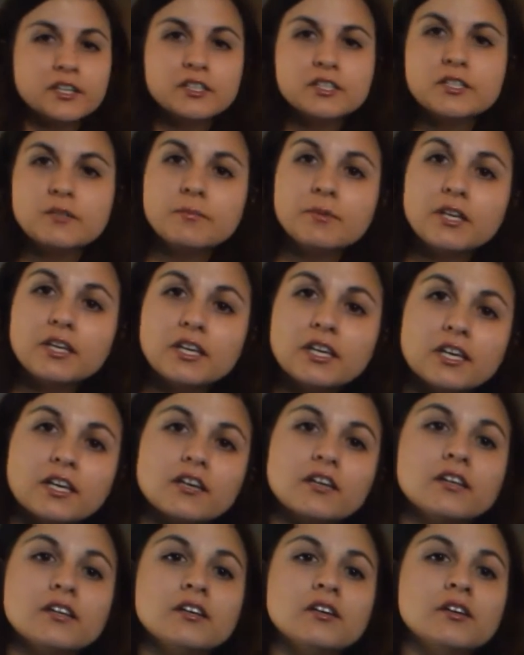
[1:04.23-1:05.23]
to
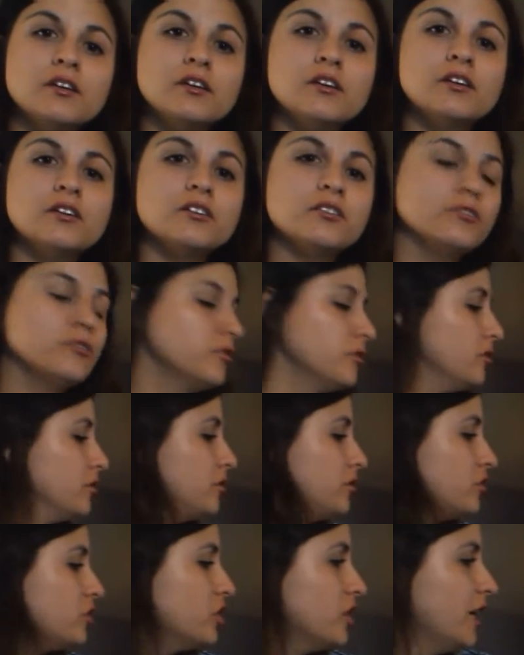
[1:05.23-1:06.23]
be
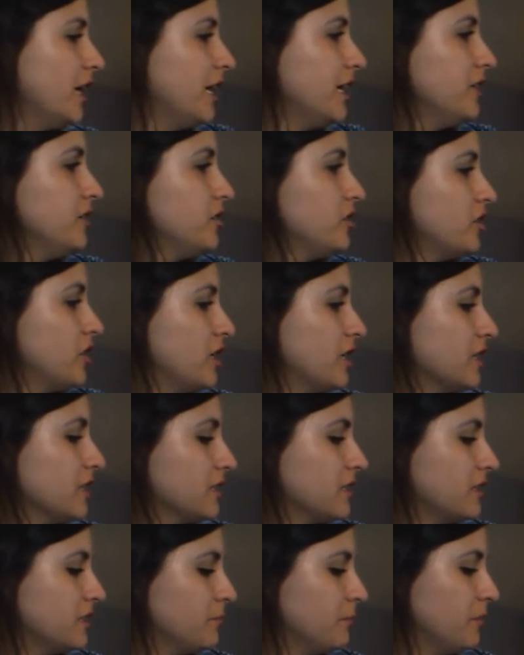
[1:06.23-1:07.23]
changing
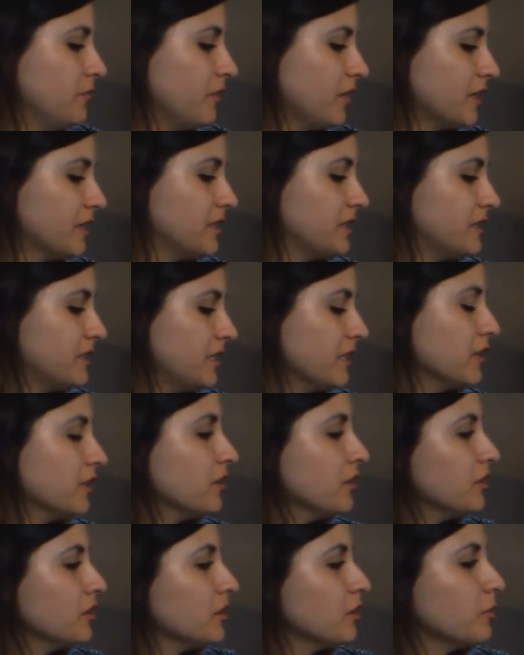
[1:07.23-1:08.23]
some of our
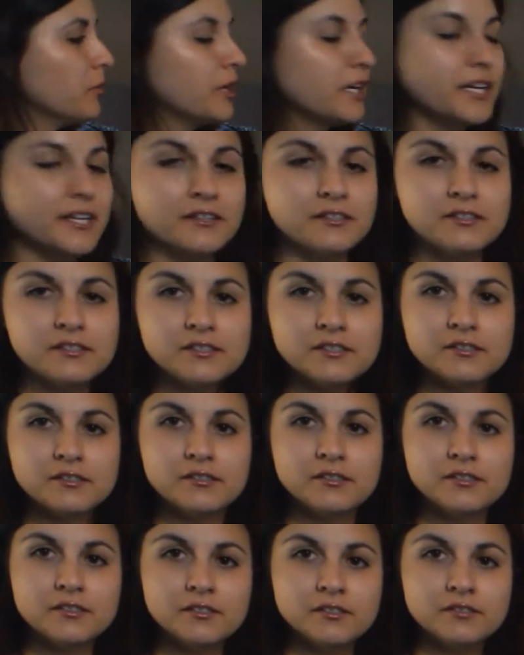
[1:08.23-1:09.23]
singular words
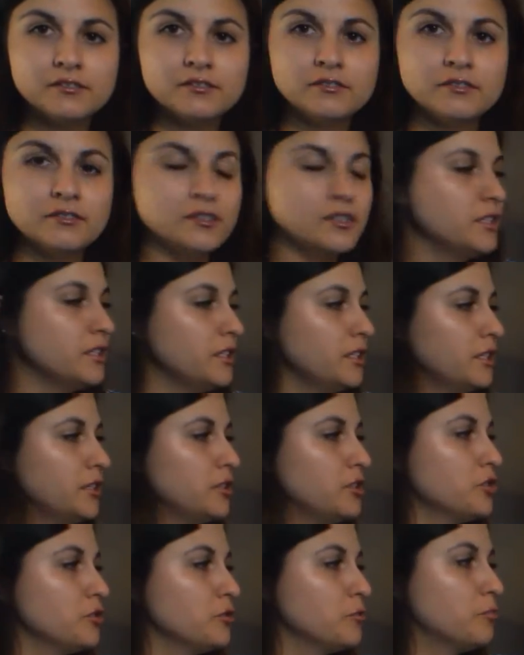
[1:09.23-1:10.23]

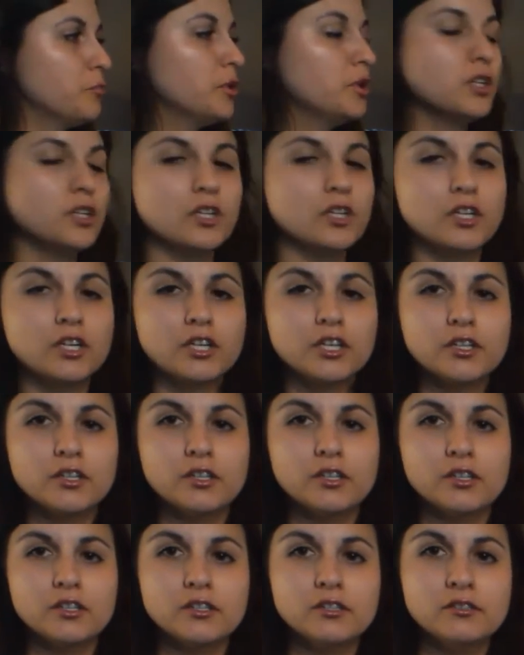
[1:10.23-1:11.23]
into
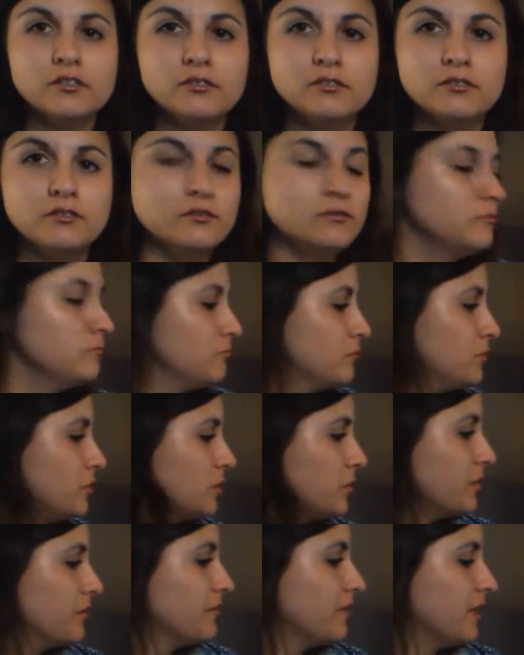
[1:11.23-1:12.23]
plural.
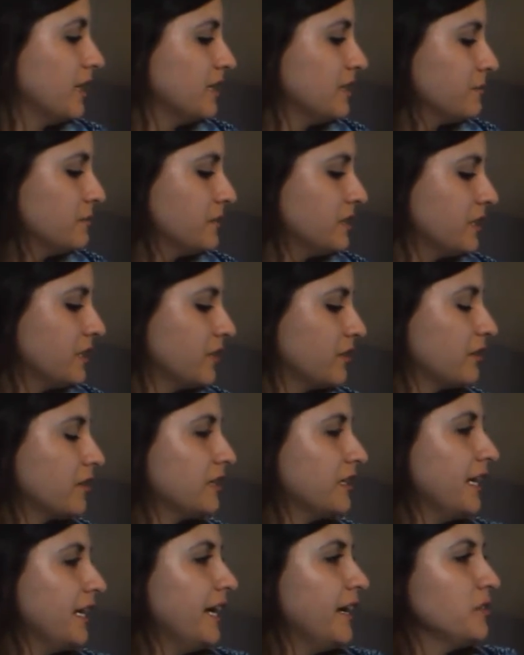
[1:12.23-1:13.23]
So we've got some singular
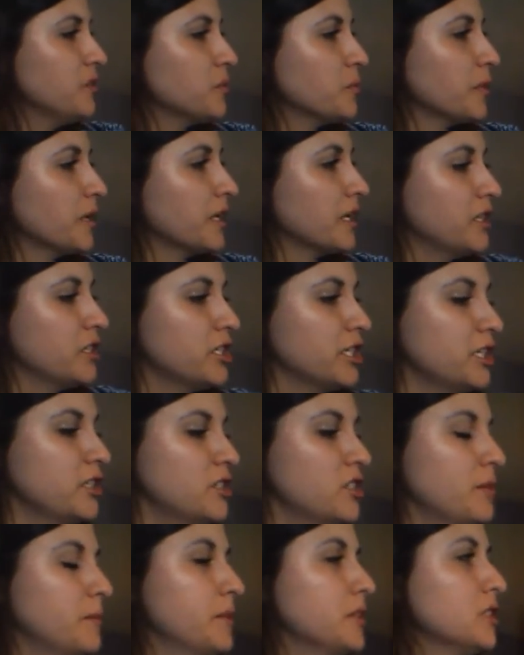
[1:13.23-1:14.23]
nouns. We're going to
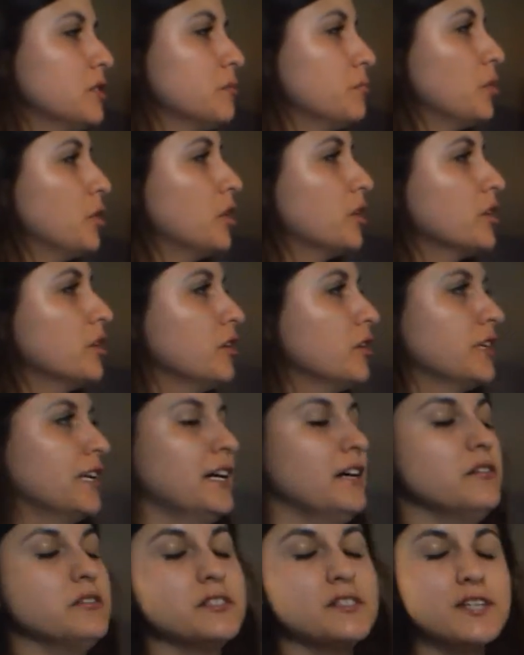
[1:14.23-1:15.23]
change them into plural
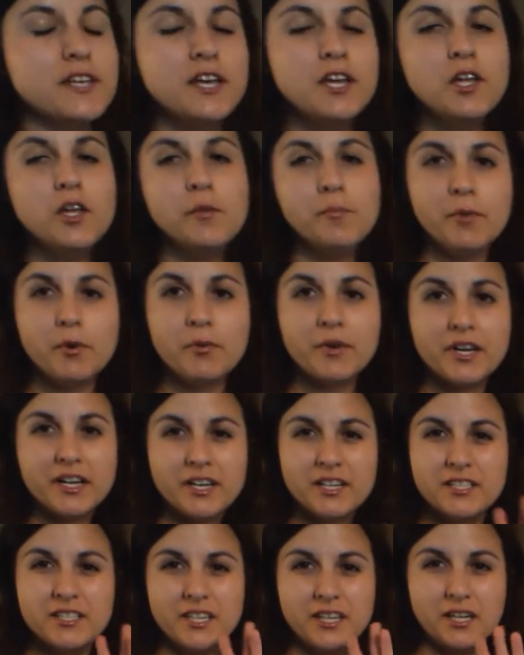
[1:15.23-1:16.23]
nouns. But we're
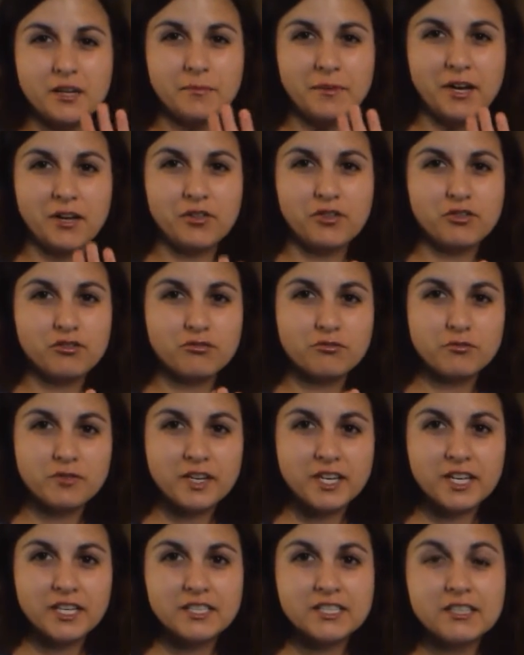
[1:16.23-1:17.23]
going to talk about
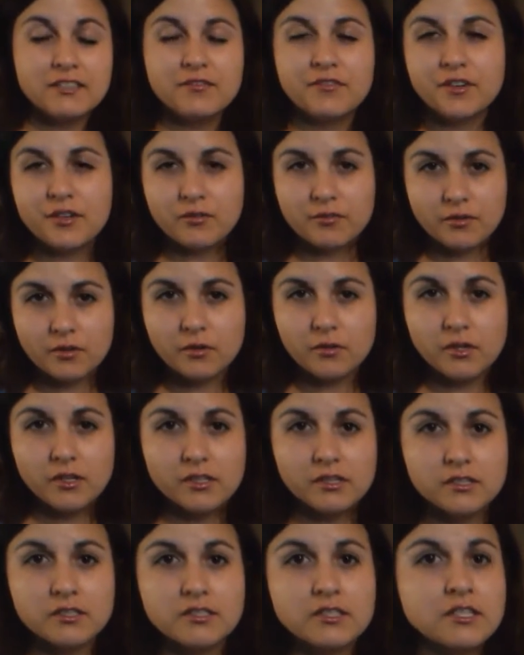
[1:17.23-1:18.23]
3 different
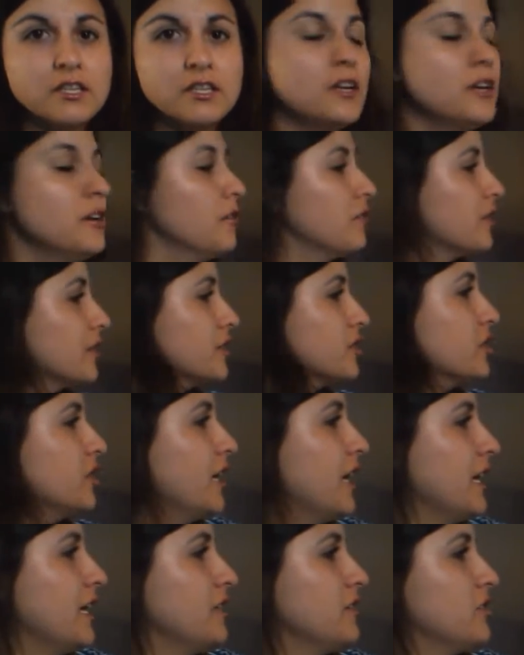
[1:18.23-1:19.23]
rules for
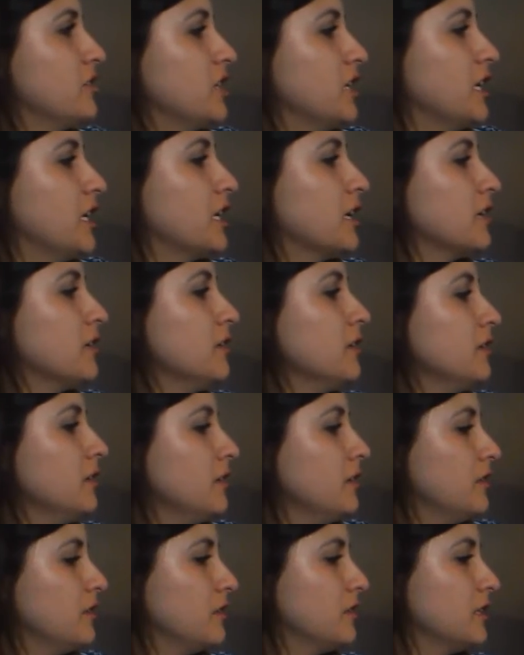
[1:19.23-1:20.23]
changing
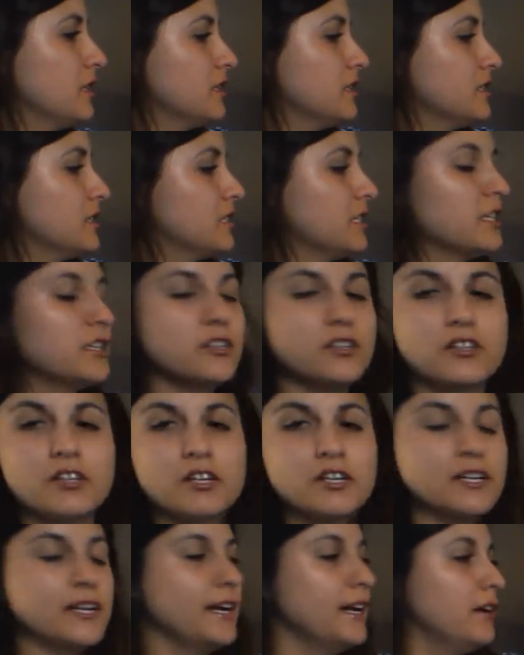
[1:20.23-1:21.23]
these
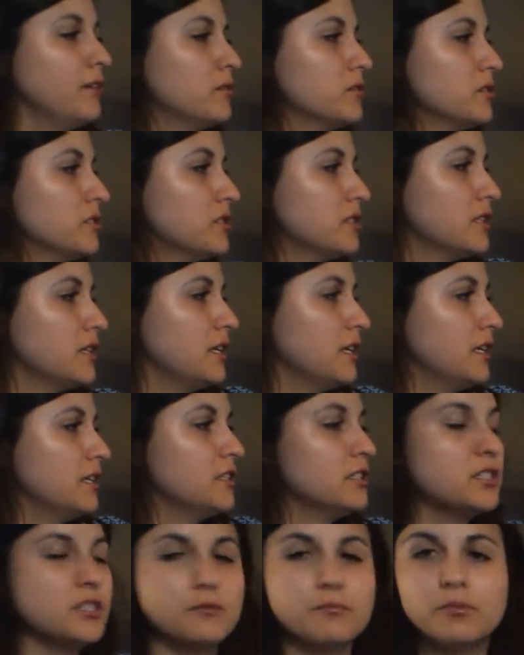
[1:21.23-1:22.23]
singular nouns
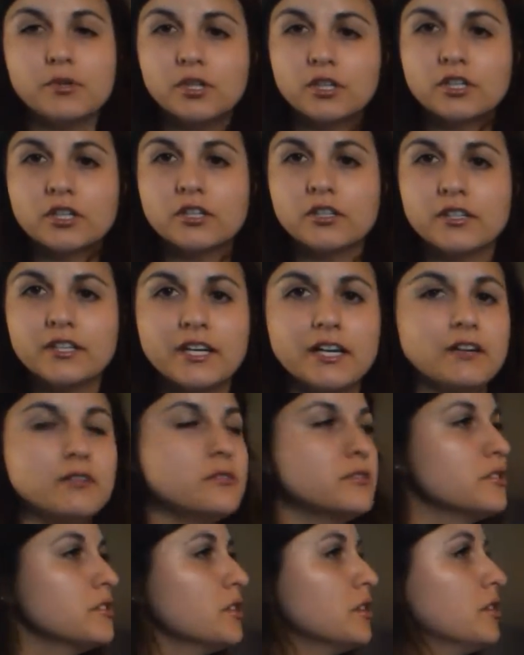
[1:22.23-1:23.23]
into plural
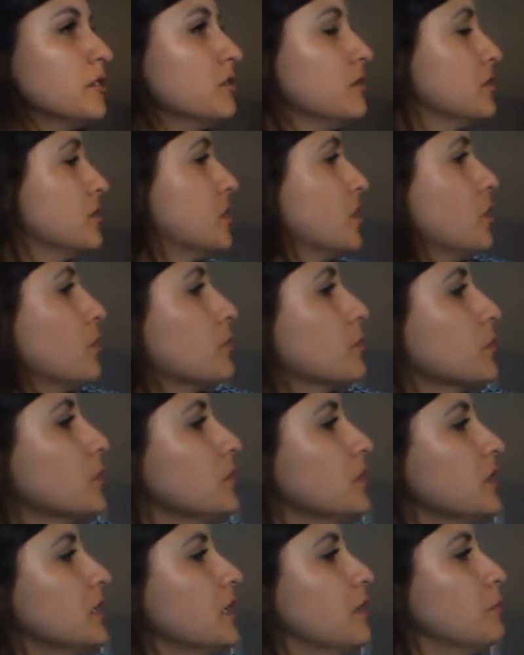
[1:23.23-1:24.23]
nouns. So
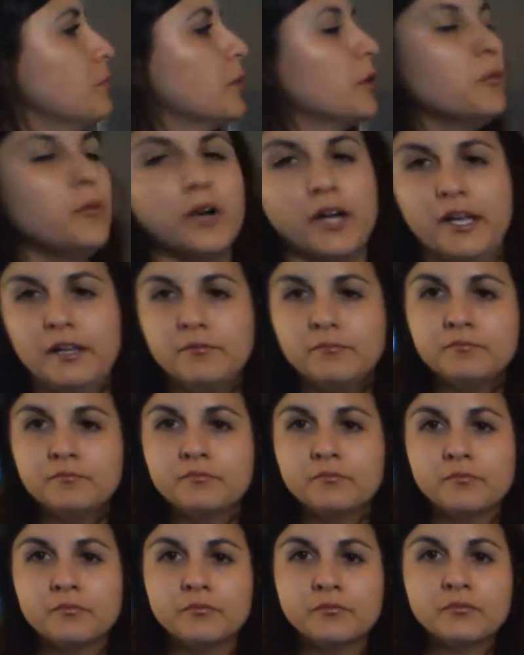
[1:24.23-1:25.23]
rule number 1.
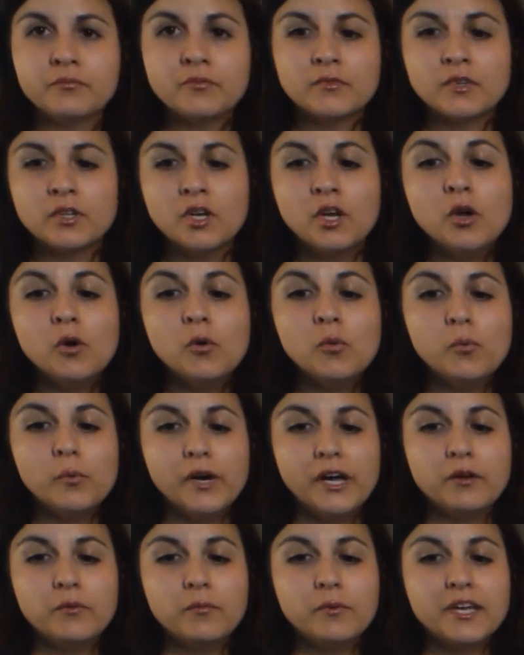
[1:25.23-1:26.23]

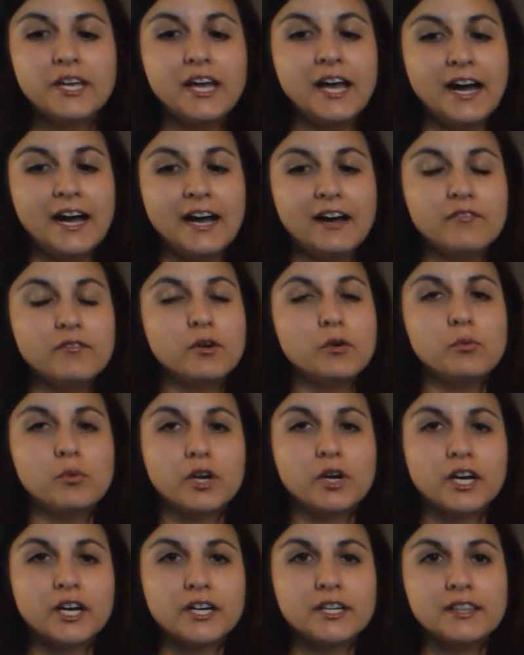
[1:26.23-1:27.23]
When we have a
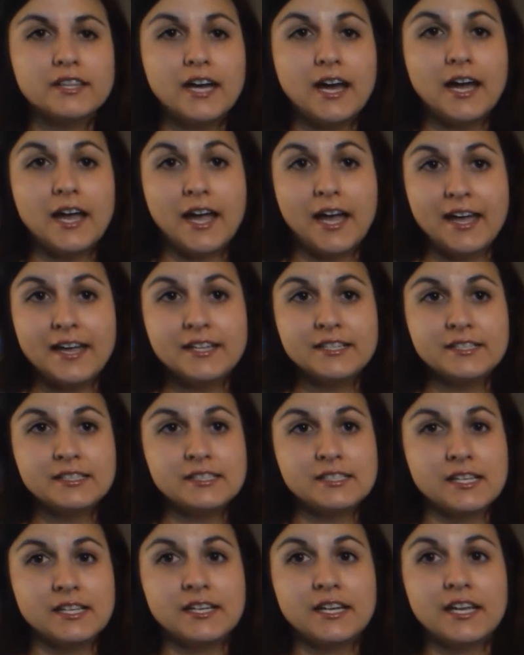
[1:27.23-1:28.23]
word that
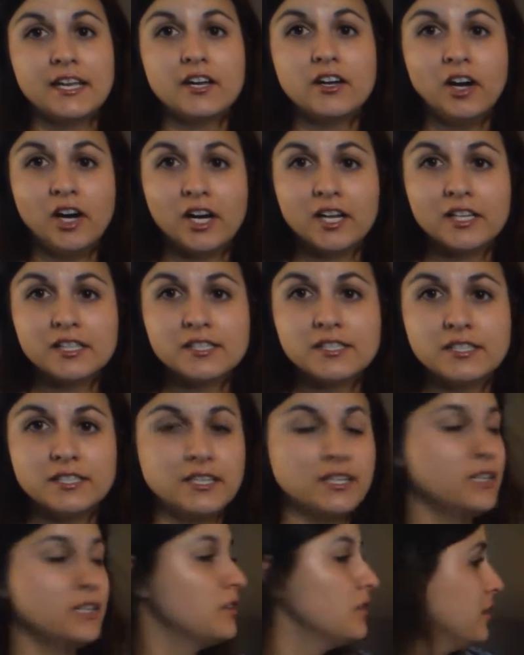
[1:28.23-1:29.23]
ends in a
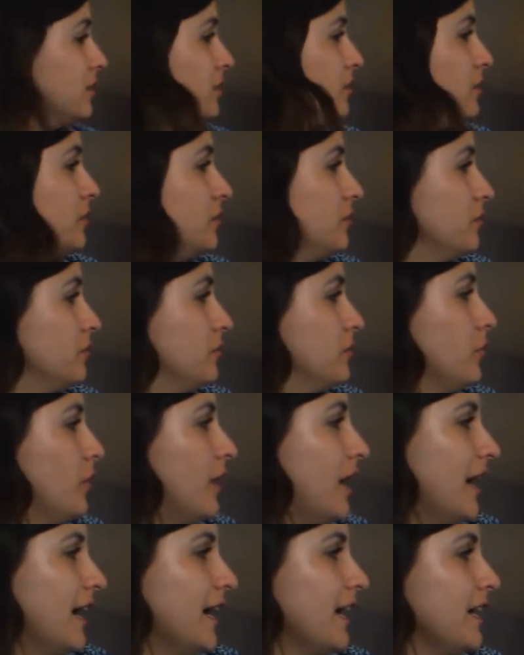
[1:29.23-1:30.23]
consonant
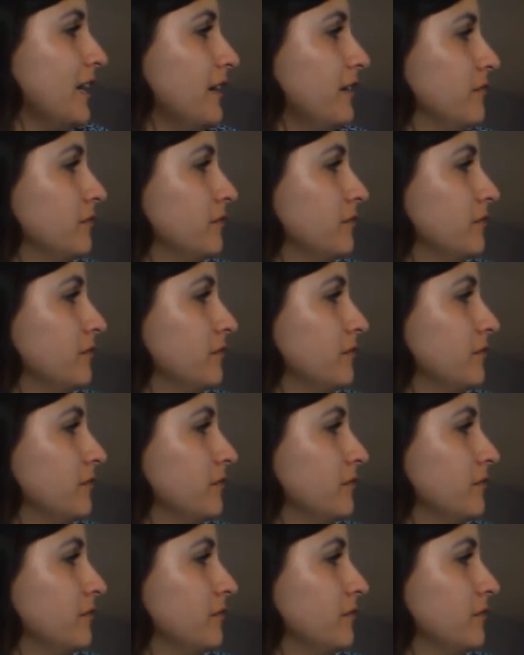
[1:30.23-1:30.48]
Y,